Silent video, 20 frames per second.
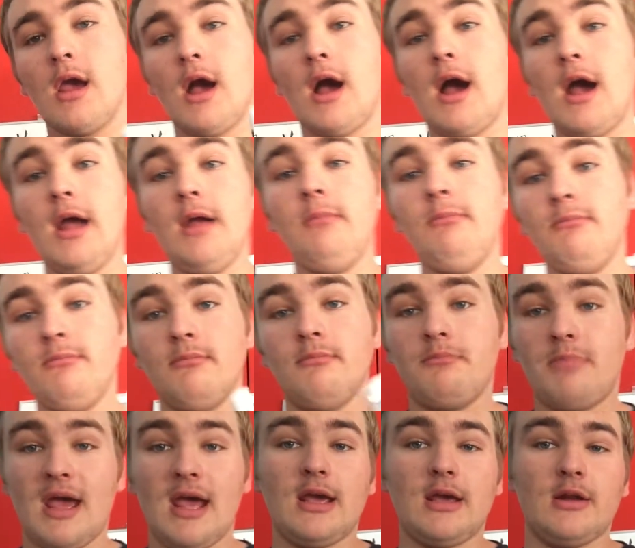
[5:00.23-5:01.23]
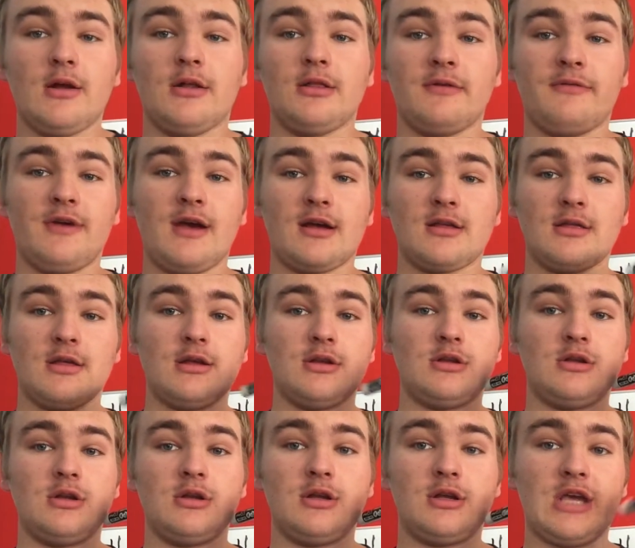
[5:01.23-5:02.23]
I'm banking on the fact that
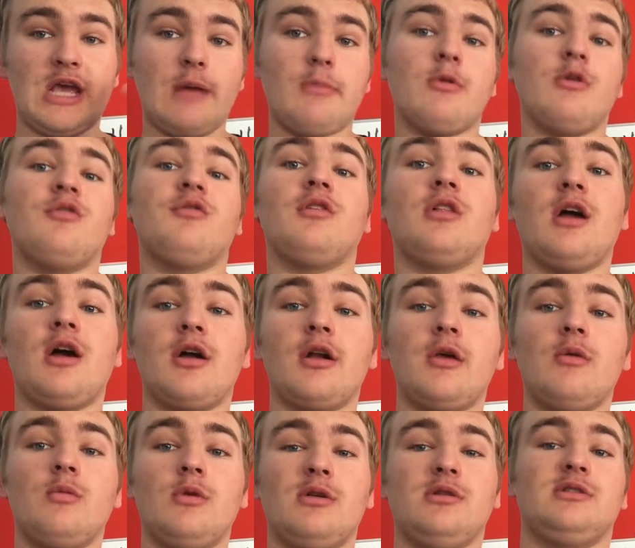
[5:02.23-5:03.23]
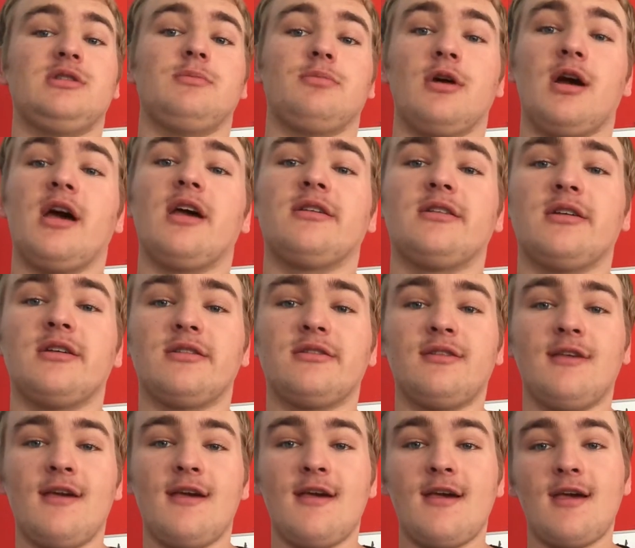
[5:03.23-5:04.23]
Gabriel Velarde will surprise
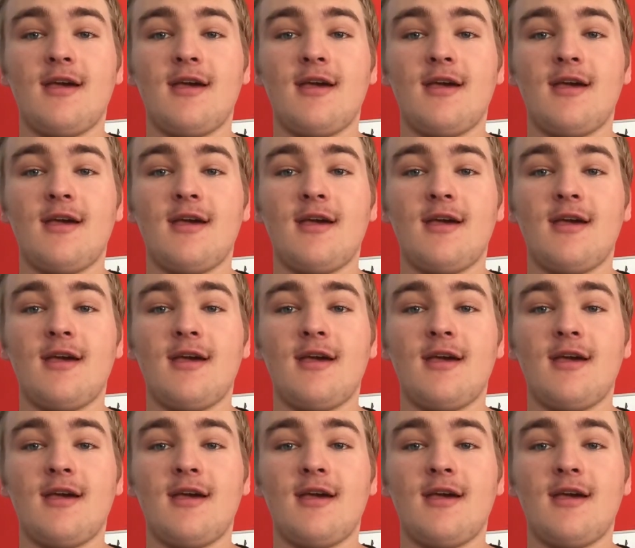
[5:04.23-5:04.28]
us